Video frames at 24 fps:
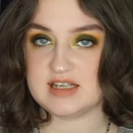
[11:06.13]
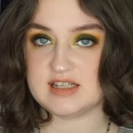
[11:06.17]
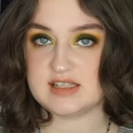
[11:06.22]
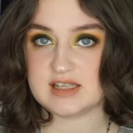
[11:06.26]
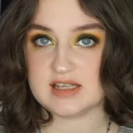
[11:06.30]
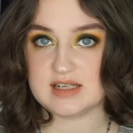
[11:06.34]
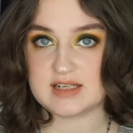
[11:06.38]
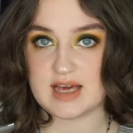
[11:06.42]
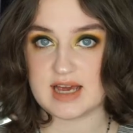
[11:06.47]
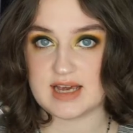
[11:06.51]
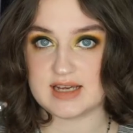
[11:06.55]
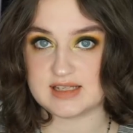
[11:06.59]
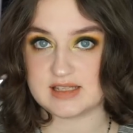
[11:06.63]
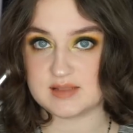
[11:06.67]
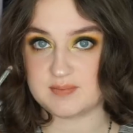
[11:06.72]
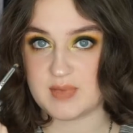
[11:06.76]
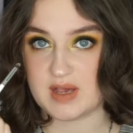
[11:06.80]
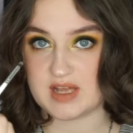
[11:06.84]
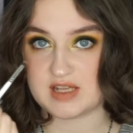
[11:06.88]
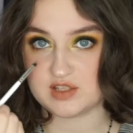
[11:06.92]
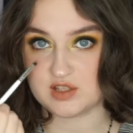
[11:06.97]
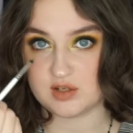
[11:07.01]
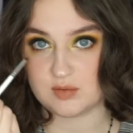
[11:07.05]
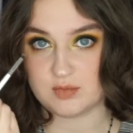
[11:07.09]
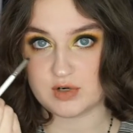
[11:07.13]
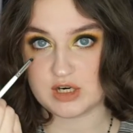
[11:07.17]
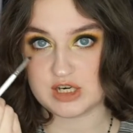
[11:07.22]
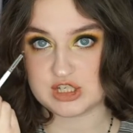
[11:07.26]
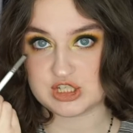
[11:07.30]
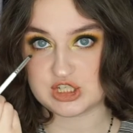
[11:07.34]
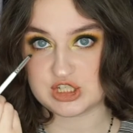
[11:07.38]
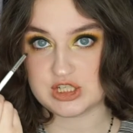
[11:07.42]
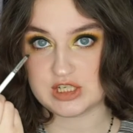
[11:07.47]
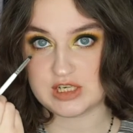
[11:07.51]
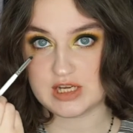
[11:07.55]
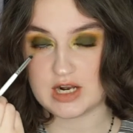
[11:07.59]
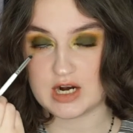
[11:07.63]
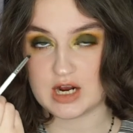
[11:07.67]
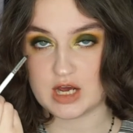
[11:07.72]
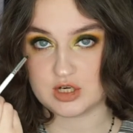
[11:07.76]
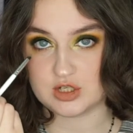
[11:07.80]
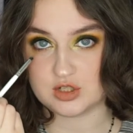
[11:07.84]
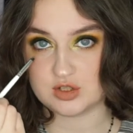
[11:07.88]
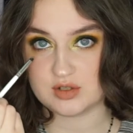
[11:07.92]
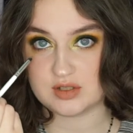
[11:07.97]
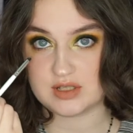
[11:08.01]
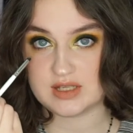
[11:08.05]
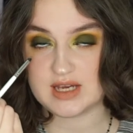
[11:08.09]
is a nice pencil brush to get
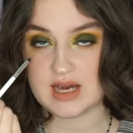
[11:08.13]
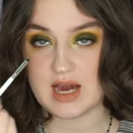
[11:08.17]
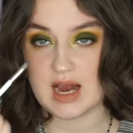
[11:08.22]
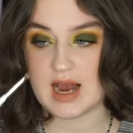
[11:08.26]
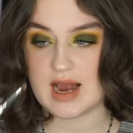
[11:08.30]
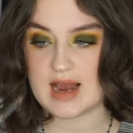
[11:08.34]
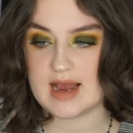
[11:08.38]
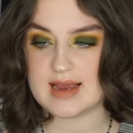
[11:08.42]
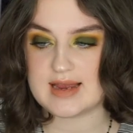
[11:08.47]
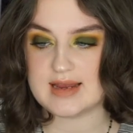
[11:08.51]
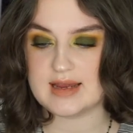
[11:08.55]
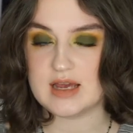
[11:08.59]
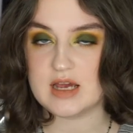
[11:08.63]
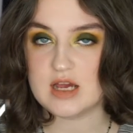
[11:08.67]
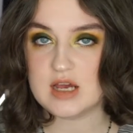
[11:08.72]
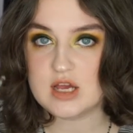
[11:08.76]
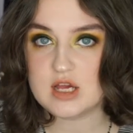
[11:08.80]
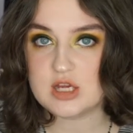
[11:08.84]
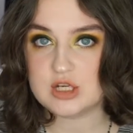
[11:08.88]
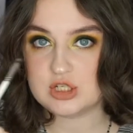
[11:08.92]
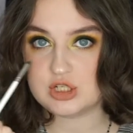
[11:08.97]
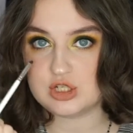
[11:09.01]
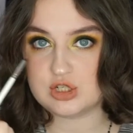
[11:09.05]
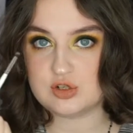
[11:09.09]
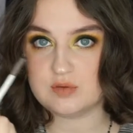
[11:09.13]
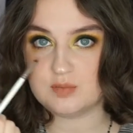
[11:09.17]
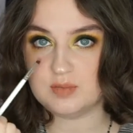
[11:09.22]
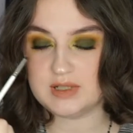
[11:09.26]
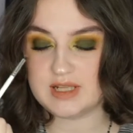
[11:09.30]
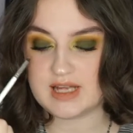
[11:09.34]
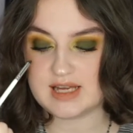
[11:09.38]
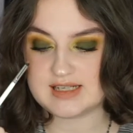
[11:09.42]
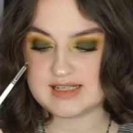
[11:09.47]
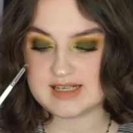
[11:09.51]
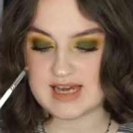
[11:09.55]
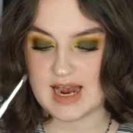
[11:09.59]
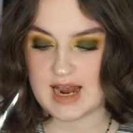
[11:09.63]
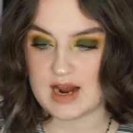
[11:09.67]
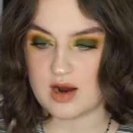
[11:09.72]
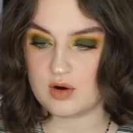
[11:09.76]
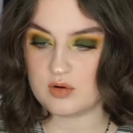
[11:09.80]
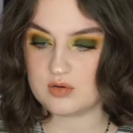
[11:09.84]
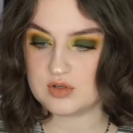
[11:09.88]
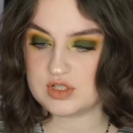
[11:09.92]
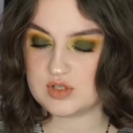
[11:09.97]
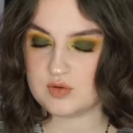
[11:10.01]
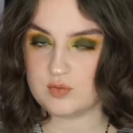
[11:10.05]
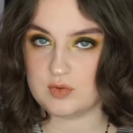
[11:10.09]
under the eye to blend
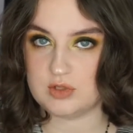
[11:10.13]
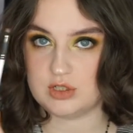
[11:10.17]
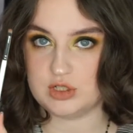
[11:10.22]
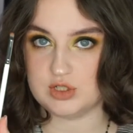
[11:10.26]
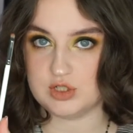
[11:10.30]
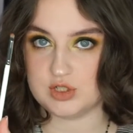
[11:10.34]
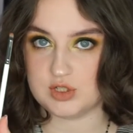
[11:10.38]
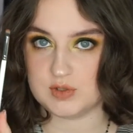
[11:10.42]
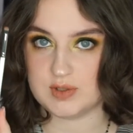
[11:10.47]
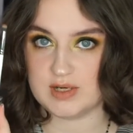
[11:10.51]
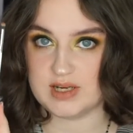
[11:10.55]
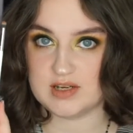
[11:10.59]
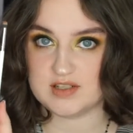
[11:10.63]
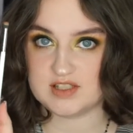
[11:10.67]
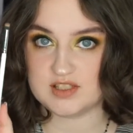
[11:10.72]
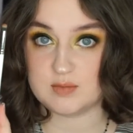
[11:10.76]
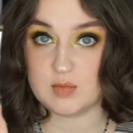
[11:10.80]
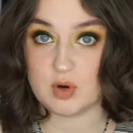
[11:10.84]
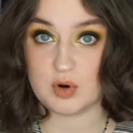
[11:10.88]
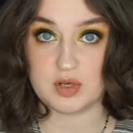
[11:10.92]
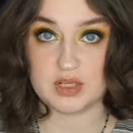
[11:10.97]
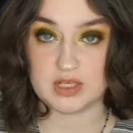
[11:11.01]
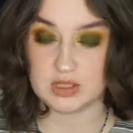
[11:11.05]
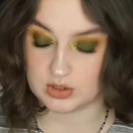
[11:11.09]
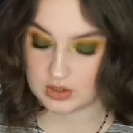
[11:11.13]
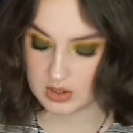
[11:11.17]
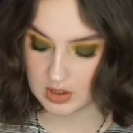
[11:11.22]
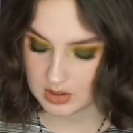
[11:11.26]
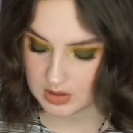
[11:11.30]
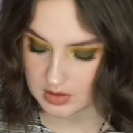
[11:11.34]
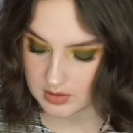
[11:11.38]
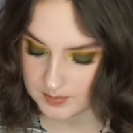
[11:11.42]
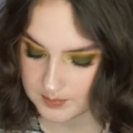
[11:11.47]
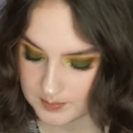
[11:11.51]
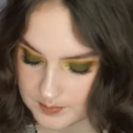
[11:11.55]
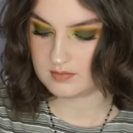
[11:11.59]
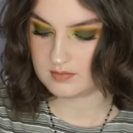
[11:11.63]
out when you're doing a smoky look.